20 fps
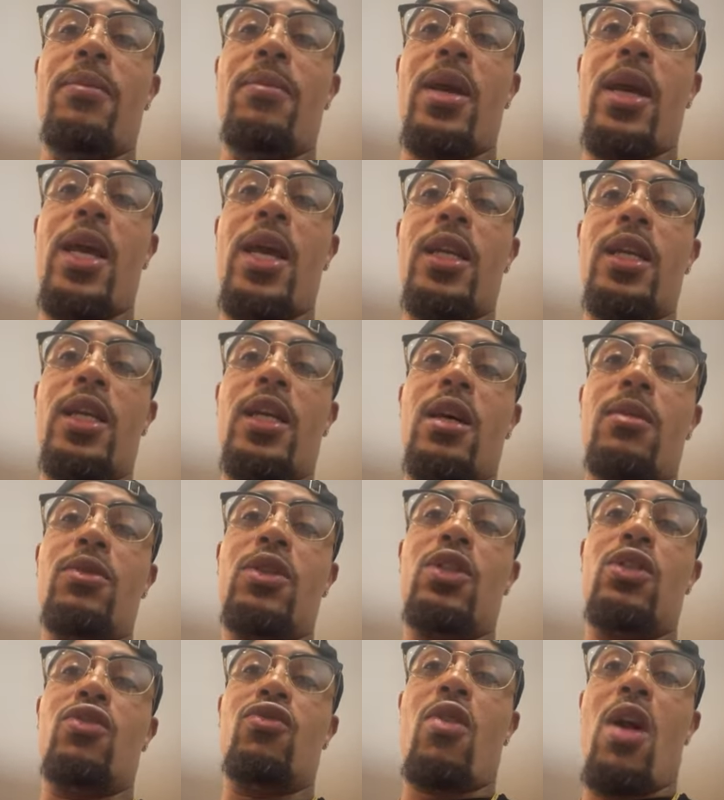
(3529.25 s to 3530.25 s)
man, to come
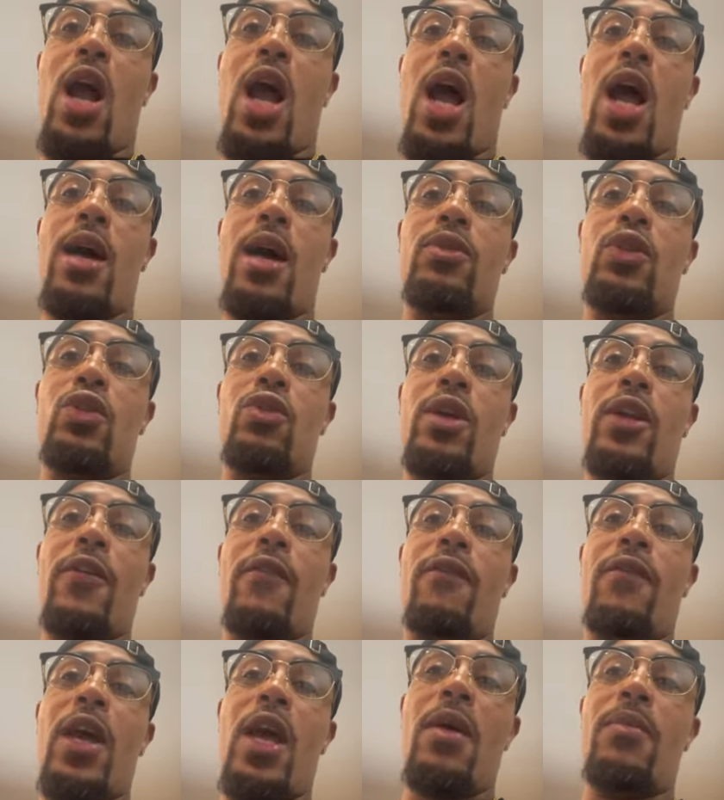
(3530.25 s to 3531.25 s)
subscribe, join the
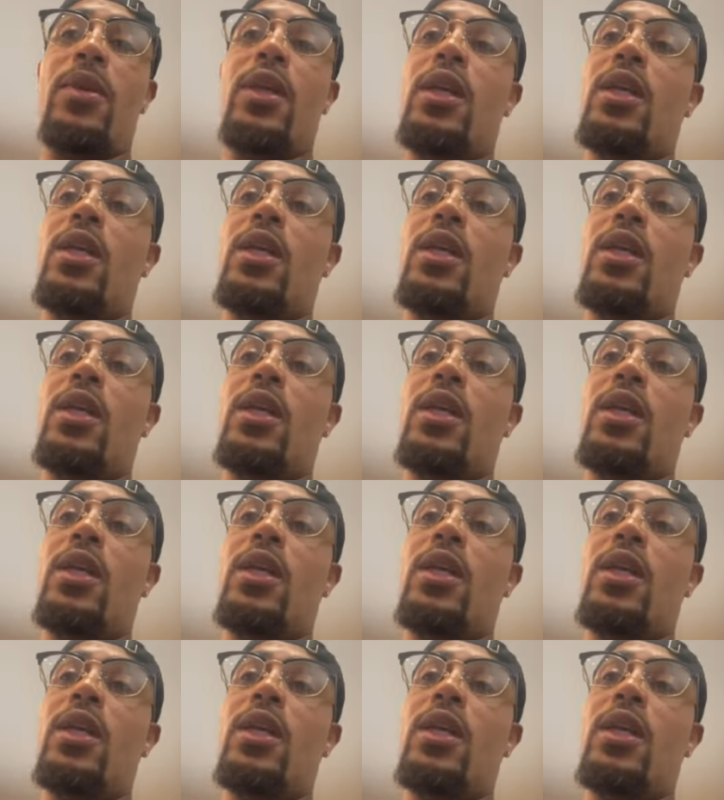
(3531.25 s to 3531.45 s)
family.